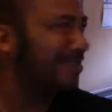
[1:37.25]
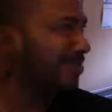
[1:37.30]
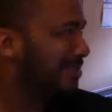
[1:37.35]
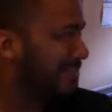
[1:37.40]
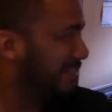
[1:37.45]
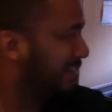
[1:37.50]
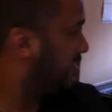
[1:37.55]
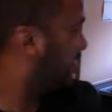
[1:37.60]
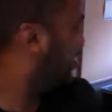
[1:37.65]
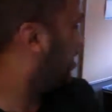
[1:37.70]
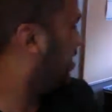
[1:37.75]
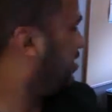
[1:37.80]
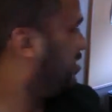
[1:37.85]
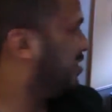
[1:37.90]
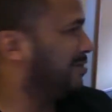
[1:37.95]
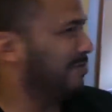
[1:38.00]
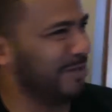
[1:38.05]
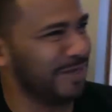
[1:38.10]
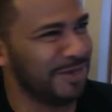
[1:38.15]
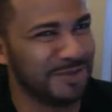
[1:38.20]
I'm saying? Just like
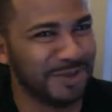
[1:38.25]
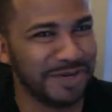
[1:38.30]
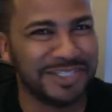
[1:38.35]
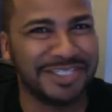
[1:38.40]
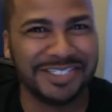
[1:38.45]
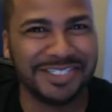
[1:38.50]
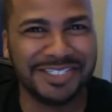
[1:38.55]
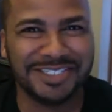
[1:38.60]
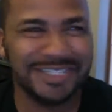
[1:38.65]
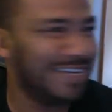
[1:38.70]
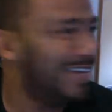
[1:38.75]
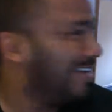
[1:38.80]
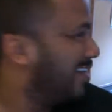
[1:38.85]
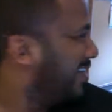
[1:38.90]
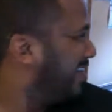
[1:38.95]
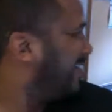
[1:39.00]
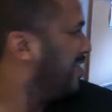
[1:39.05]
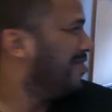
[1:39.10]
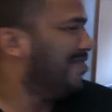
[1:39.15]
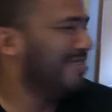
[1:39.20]
when you want to just
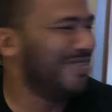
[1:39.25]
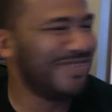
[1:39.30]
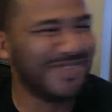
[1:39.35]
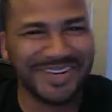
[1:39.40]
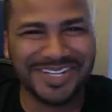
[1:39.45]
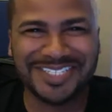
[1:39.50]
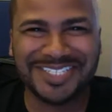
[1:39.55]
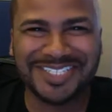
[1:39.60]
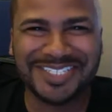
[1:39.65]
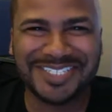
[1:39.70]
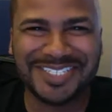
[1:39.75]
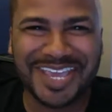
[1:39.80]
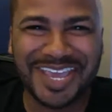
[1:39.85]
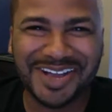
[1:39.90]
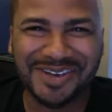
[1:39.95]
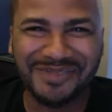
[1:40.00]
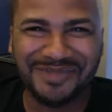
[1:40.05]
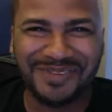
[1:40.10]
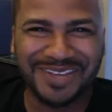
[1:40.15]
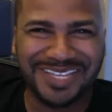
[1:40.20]
when you want to just
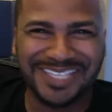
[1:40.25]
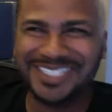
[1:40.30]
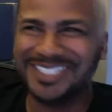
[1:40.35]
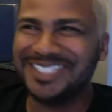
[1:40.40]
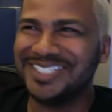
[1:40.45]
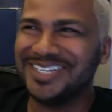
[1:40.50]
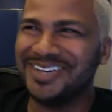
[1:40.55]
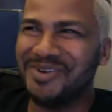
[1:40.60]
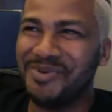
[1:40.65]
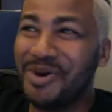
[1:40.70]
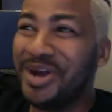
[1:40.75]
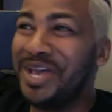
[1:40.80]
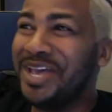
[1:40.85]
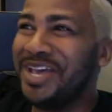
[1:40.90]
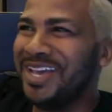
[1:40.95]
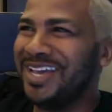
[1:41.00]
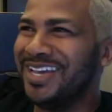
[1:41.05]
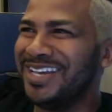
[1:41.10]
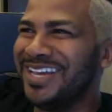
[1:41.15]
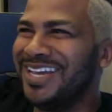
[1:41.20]
take a bitch
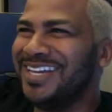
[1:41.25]
away.